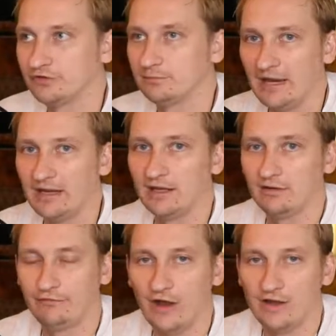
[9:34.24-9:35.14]
making
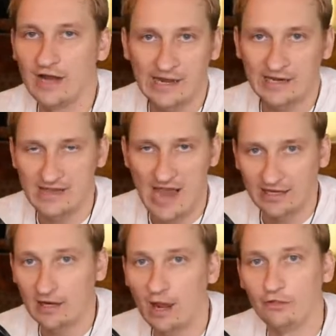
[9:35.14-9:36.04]
fun and
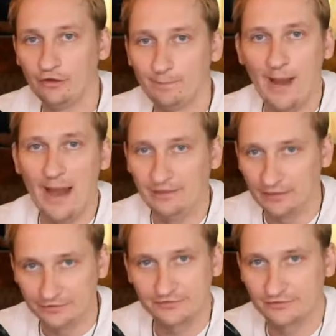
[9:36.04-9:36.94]
attacking other
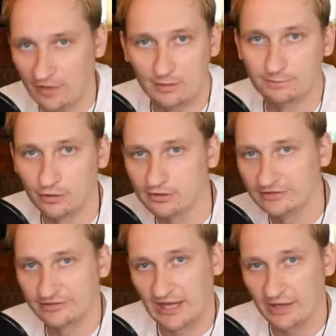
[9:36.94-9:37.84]
populists like Bernie
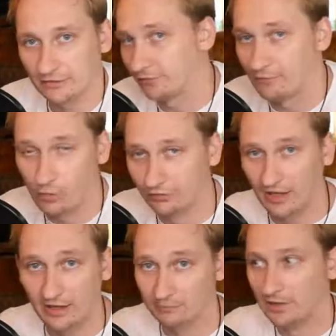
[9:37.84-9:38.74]
Sanders. Of course, I
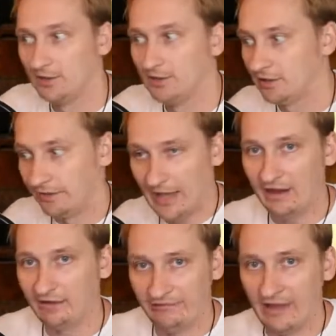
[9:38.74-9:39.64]
am not
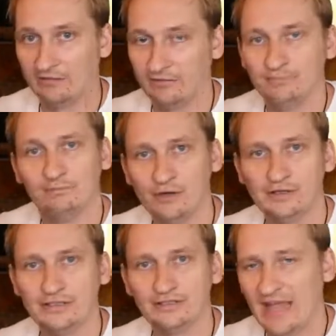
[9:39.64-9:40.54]
a fan of
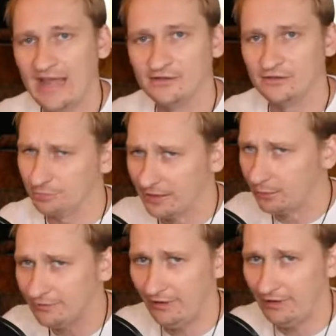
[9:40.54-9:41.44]
Bernie Sanders, but it
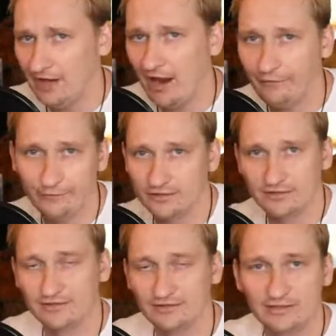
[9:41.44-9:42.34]
was very awkward
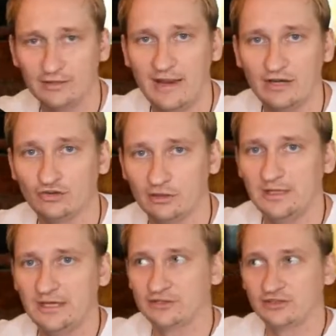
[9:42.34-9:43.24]
to see the mainstream
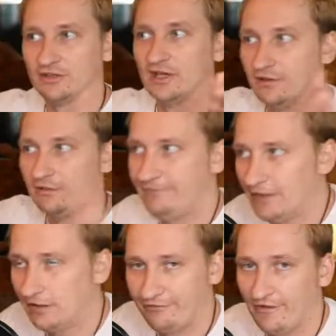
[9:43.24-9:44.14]
media just
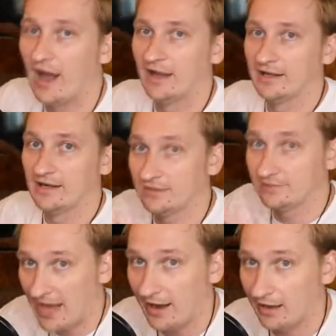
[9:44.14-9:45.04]
vilify and
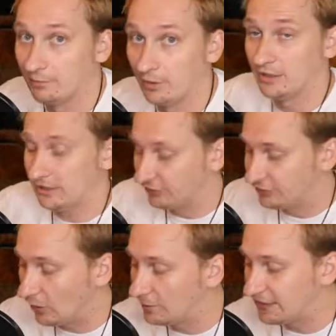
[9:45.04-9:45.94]
attack Bernie in
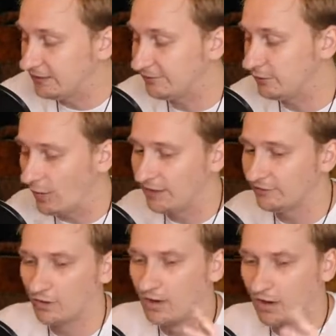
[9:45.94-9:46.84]
so many different ways,
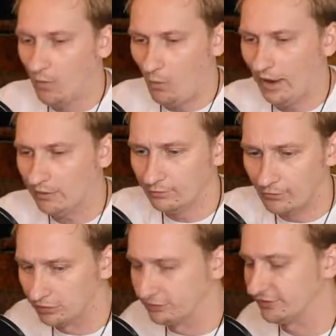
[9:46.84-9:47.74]
while of
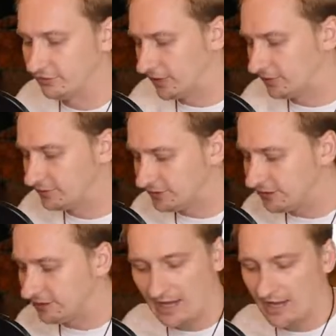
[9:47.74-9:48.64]
course on
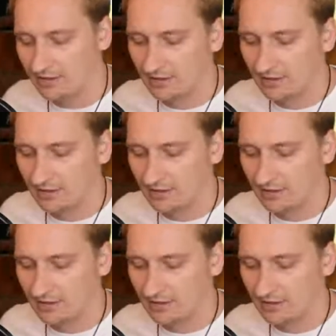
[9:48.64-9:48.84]
CNN